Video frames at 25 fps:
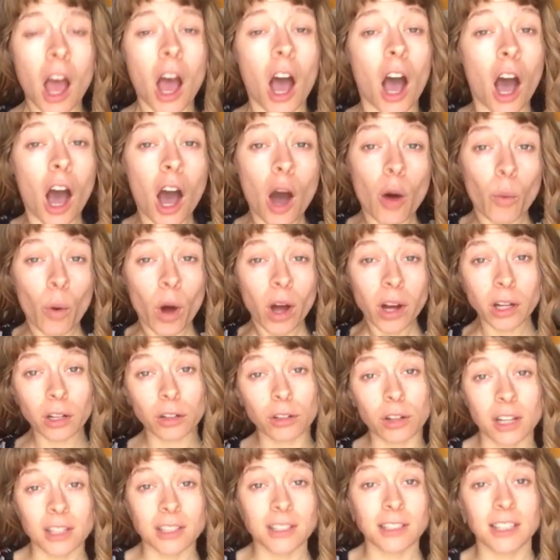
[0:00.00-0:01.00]
A hot water
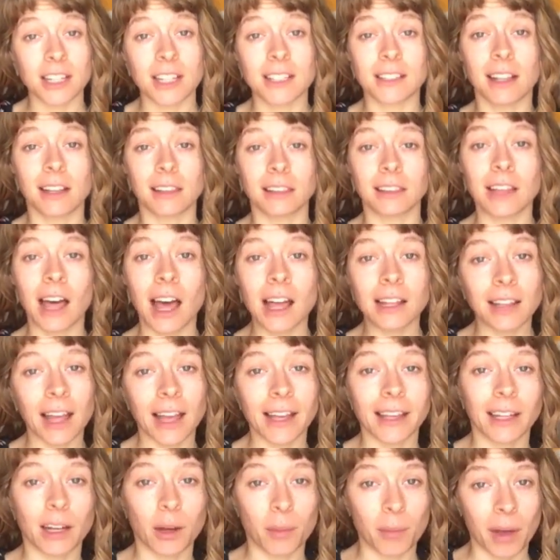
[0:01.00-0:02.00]
crust is a lot
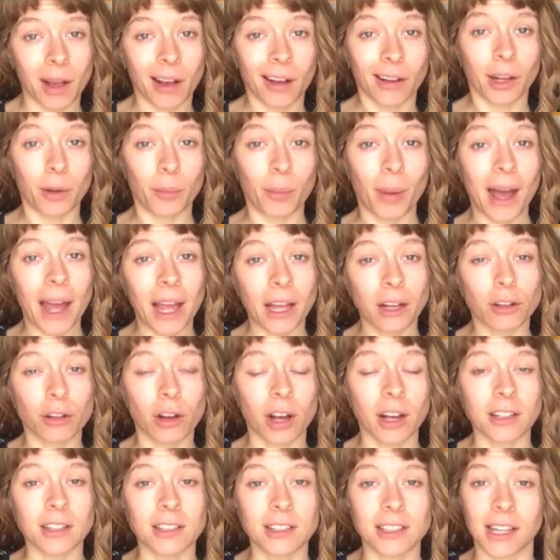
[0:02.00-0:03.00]
like an American pie
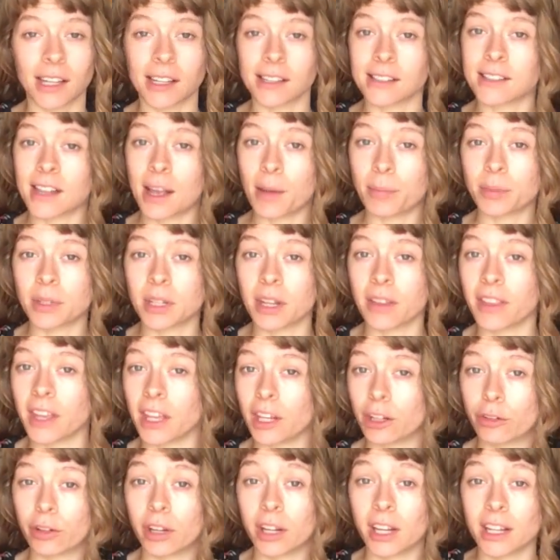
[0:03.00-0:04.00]
crust, except the
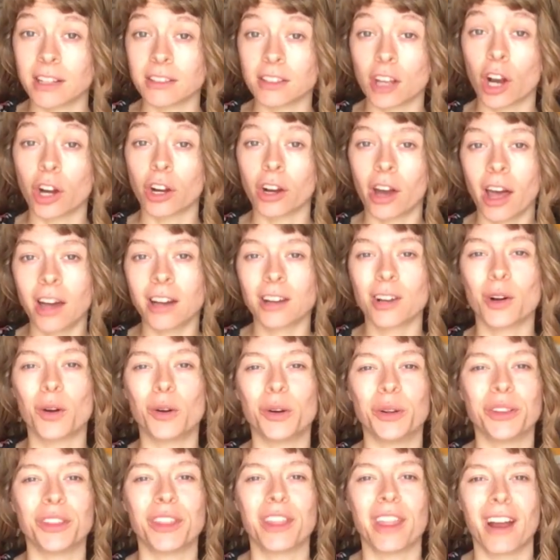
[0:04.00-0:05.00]
ingredients are not cold,